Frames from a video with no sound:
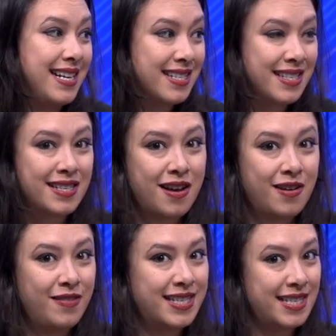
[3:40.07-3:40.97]
Yeah.
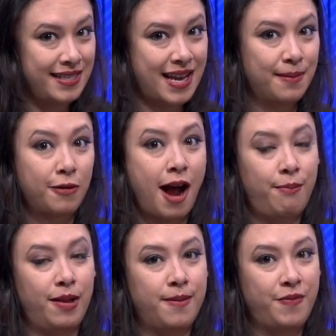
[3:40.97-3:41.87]
So this is not a
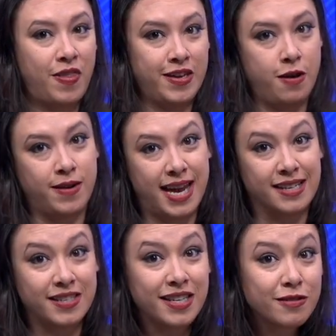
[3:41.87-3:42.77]
problem that the UK
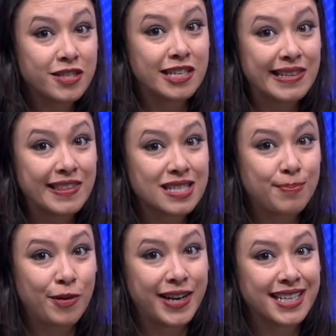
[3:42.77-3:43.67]
is used to at this
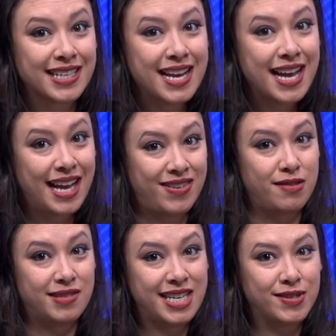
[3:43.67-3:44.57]
point. If you
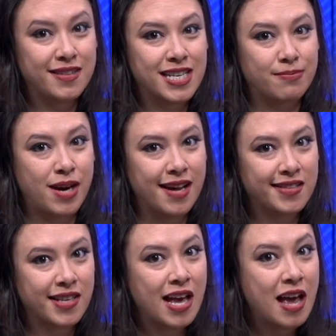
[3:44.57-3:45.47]
see one of these
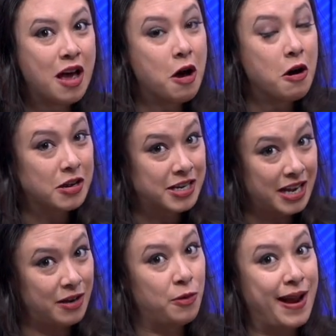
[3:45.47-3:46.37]
moths,
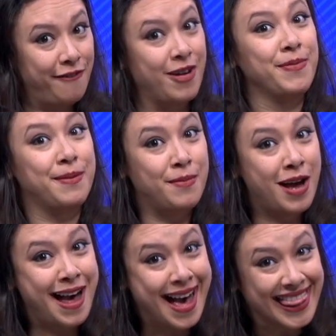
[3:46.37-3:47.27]
Get away Run. from the
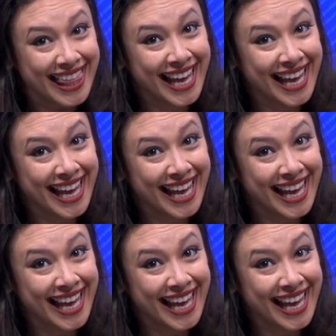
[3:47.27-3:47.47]
moth.